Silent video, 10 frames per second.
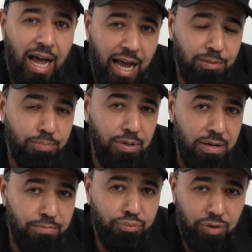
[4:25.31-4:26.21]
That's pretty
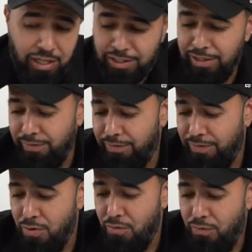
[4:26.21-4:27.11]
impressive
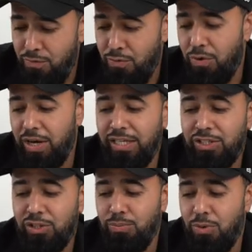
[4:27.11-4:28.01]
for a
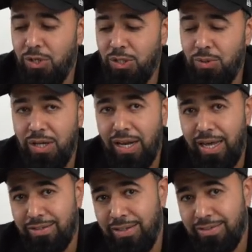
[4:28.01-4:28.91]
small unit
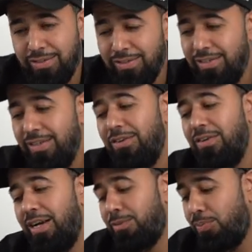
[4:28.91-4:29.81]
like this.
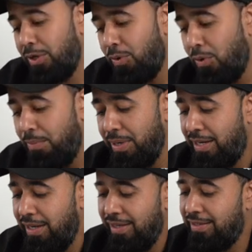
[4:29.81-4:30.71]
That's pretty cool
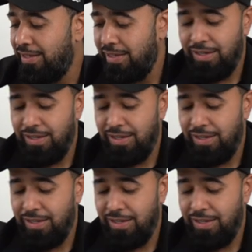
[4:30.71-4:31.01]
because